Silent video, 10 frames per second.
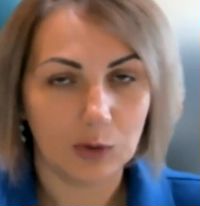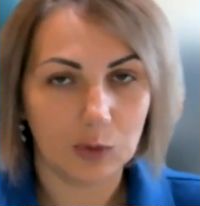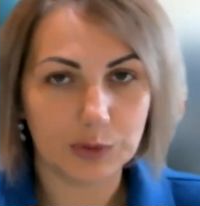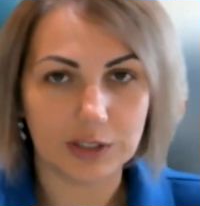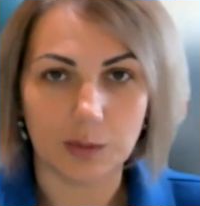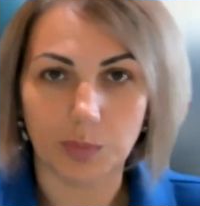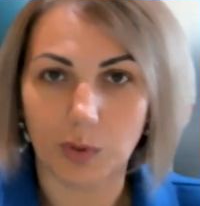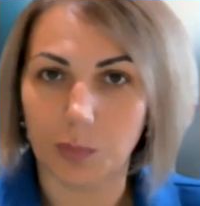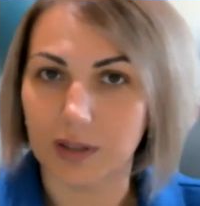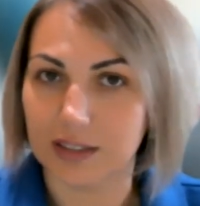using a
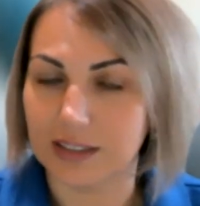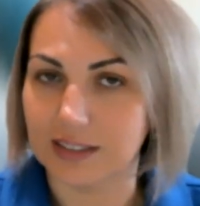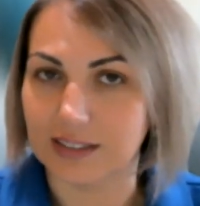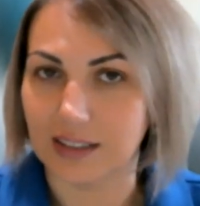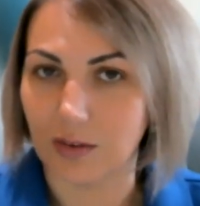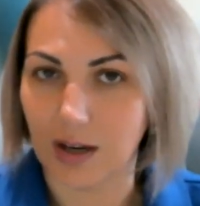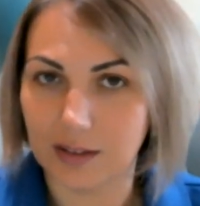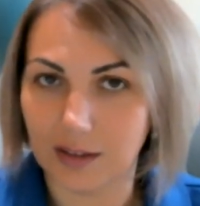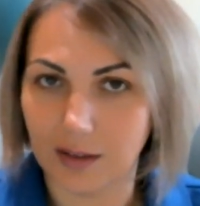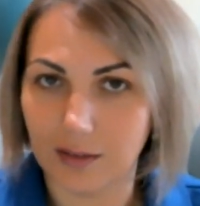property as a
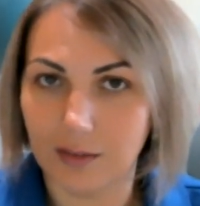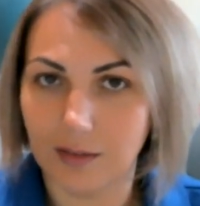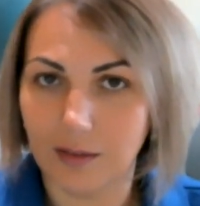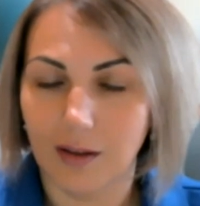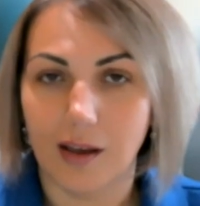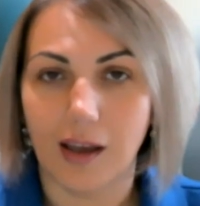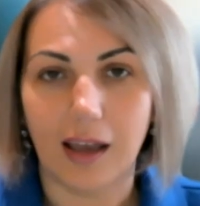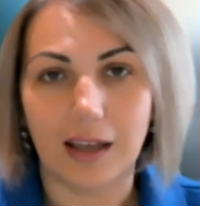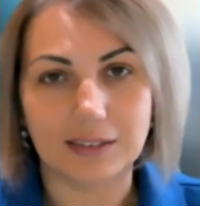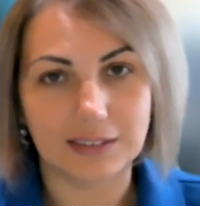rental
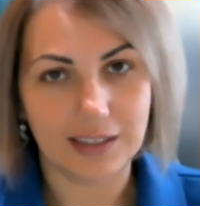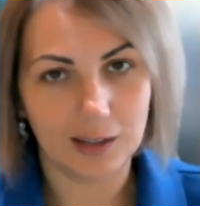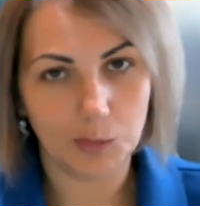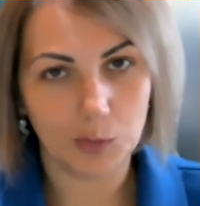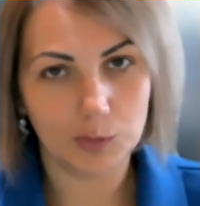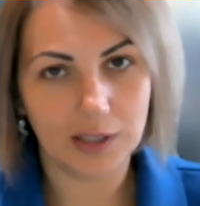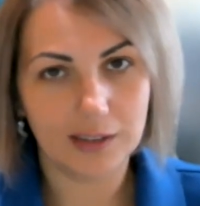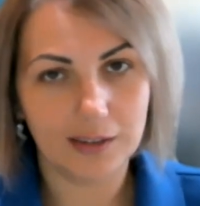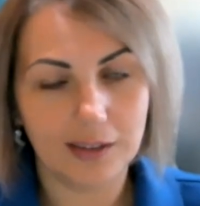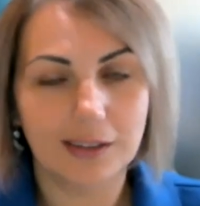and then moved
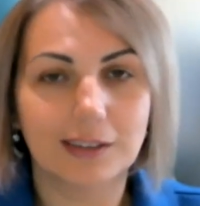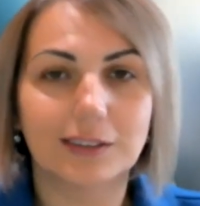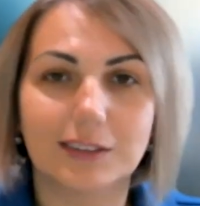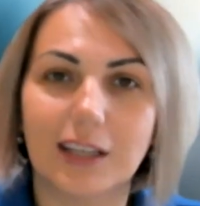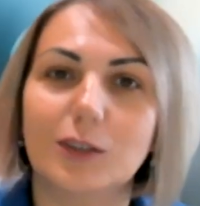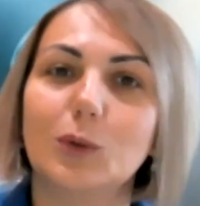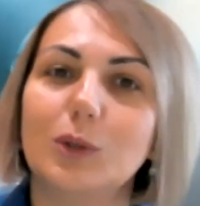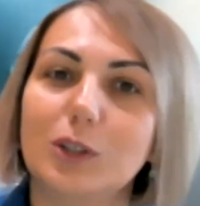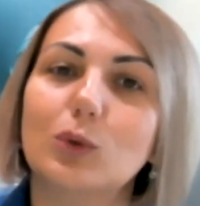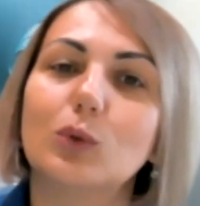in, then
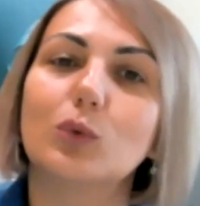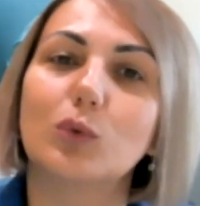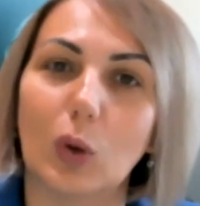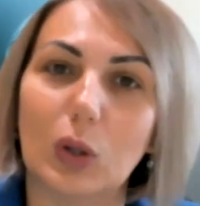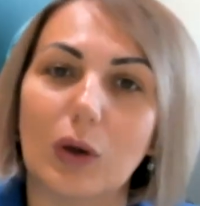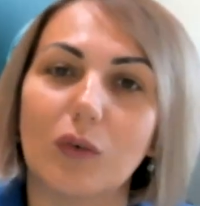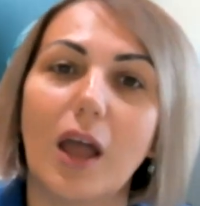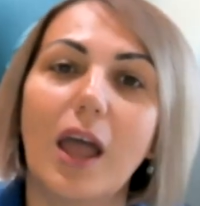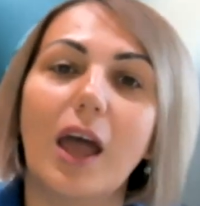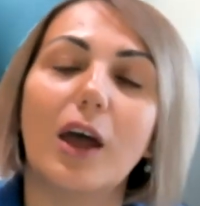you need to
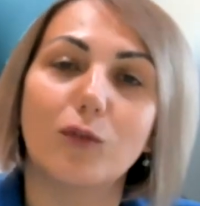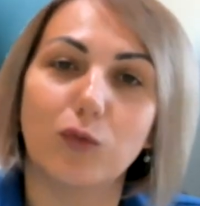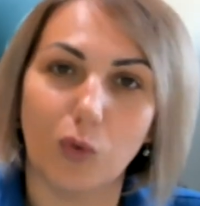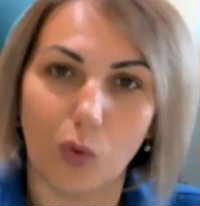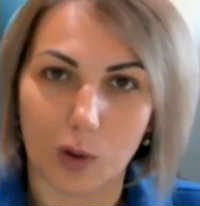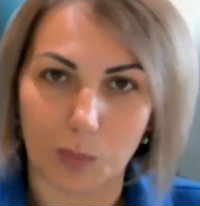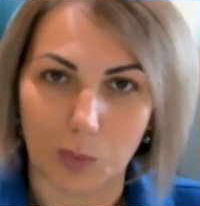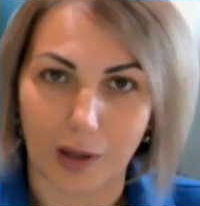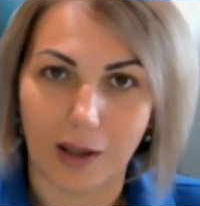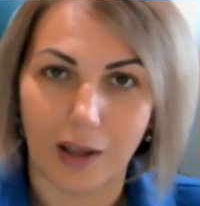follow a
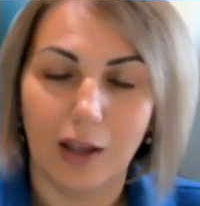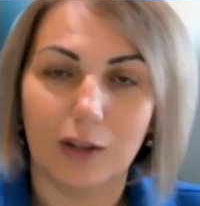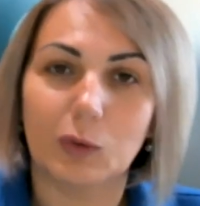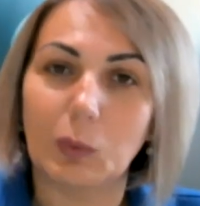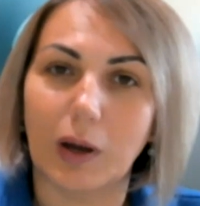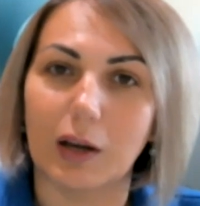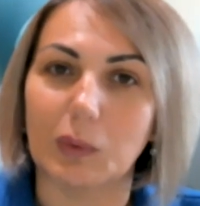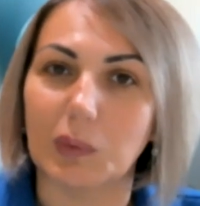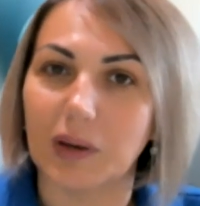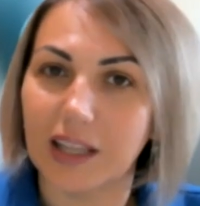formula to
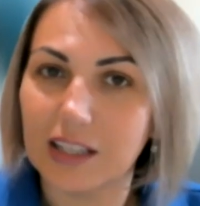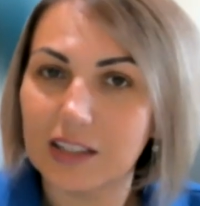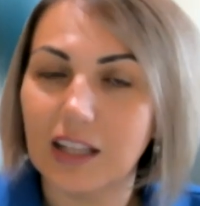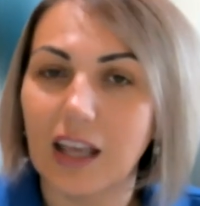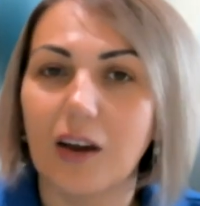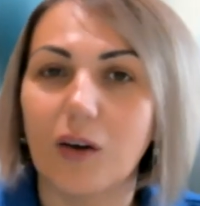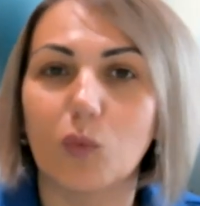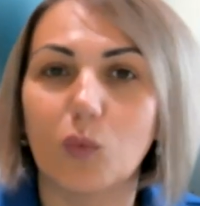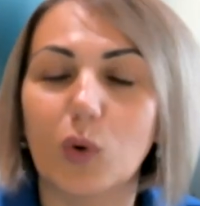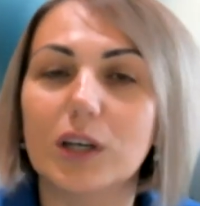calculate
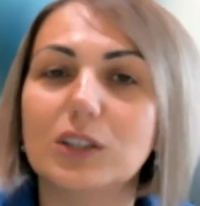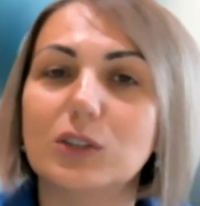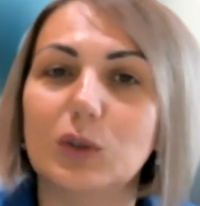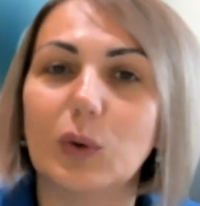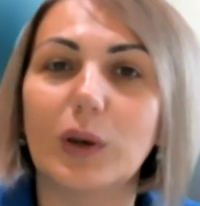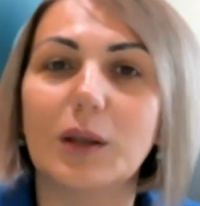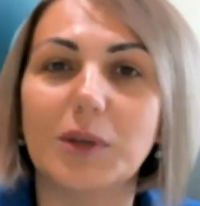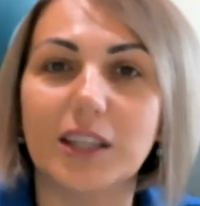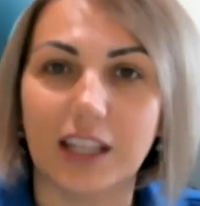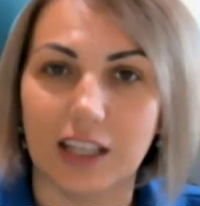what is your
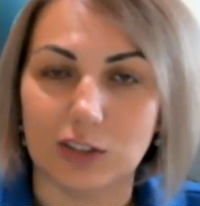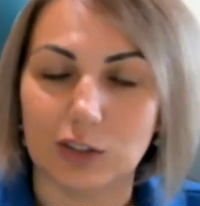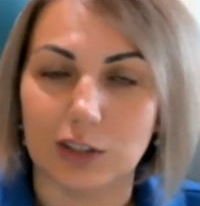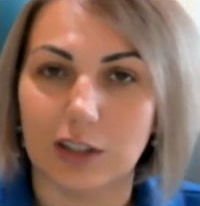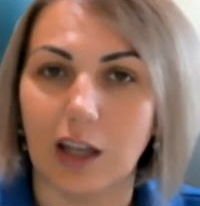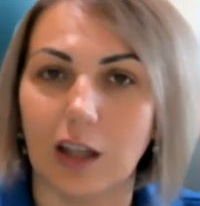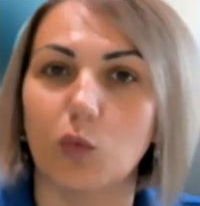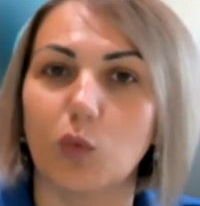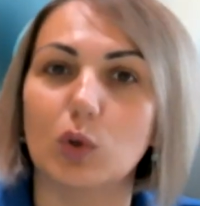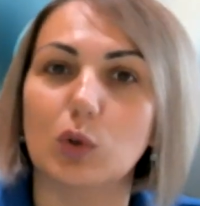limitation
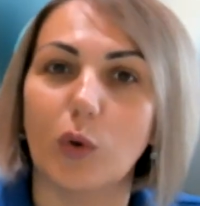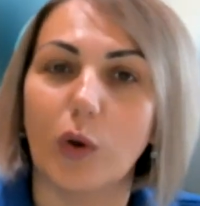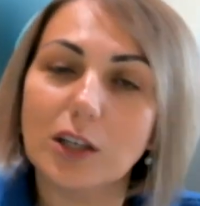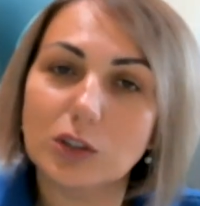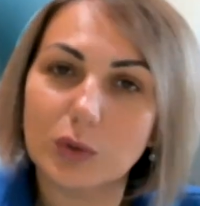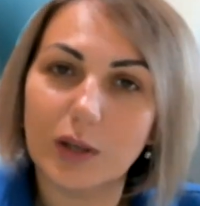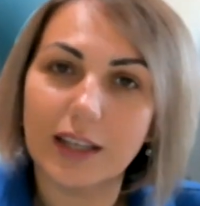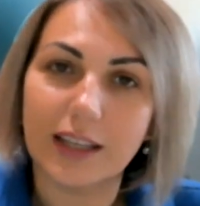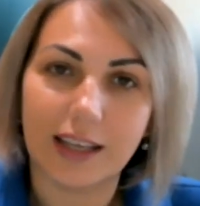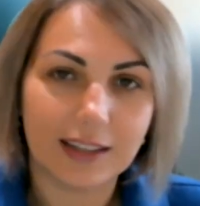and what you
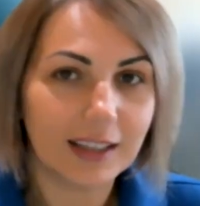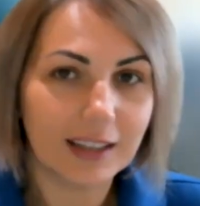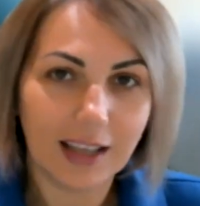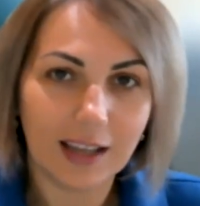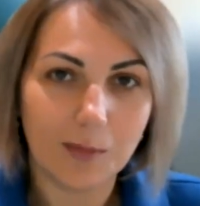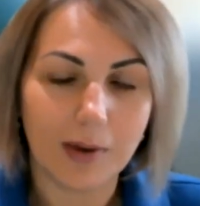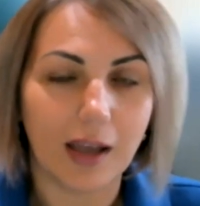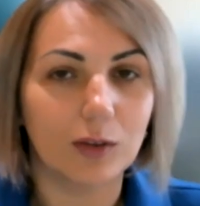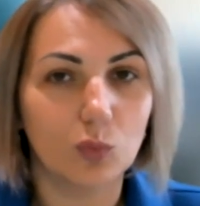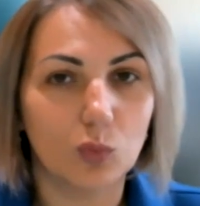actually can claim
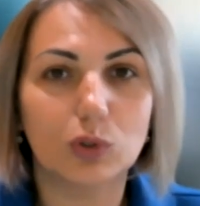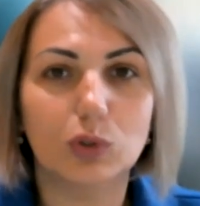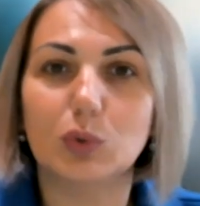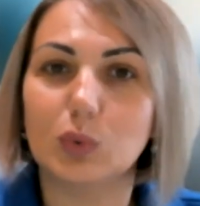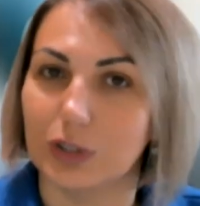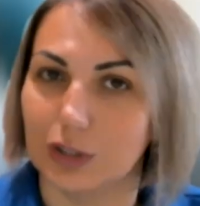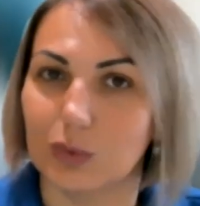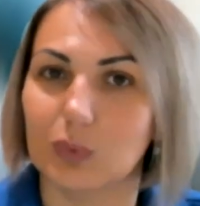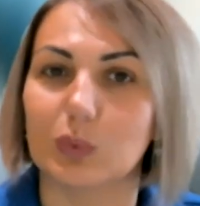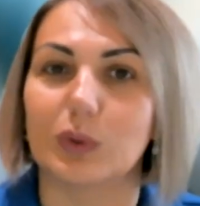and what you
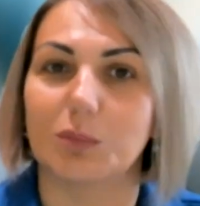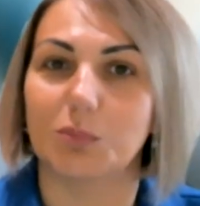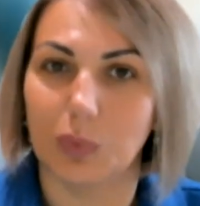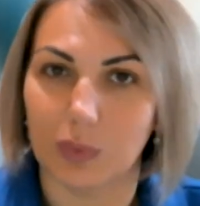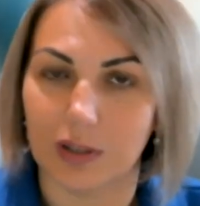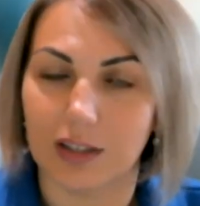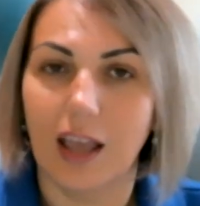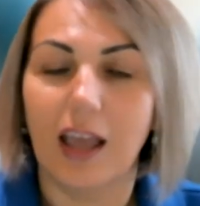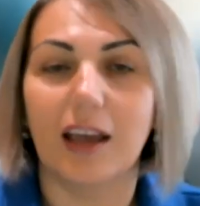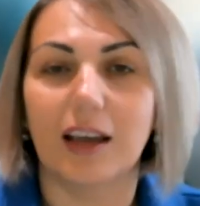need to report
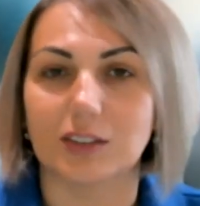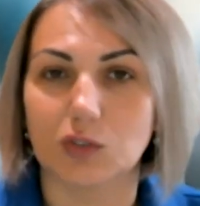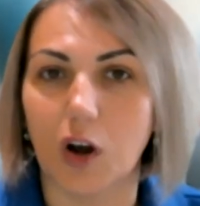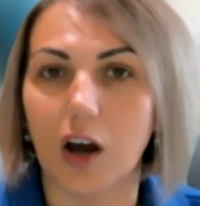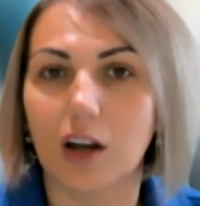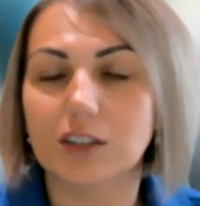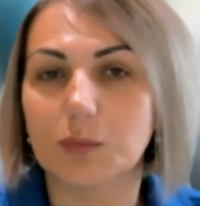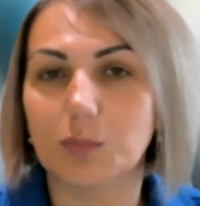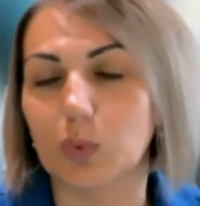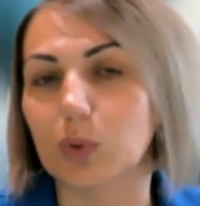as far as
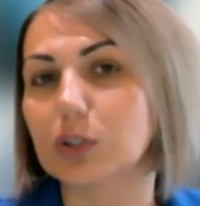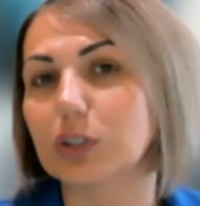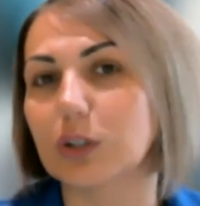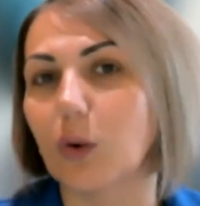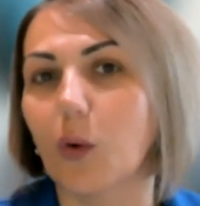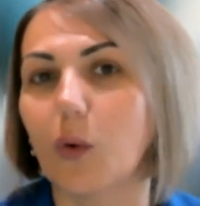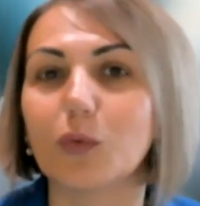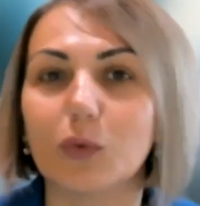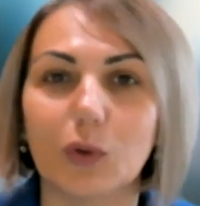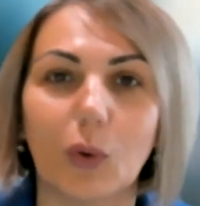a portion
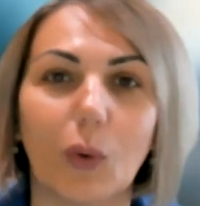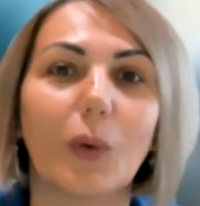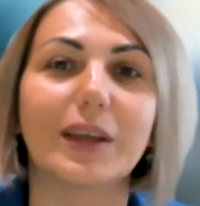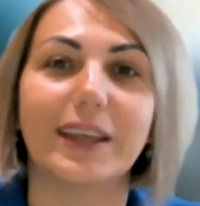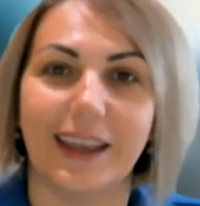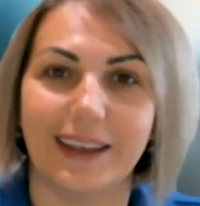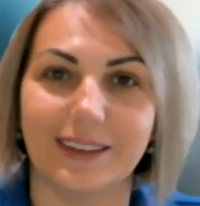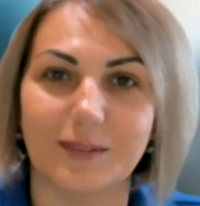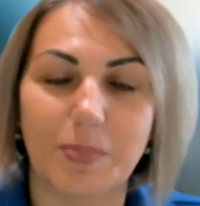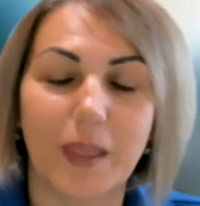of your
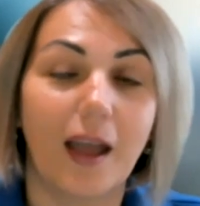gain.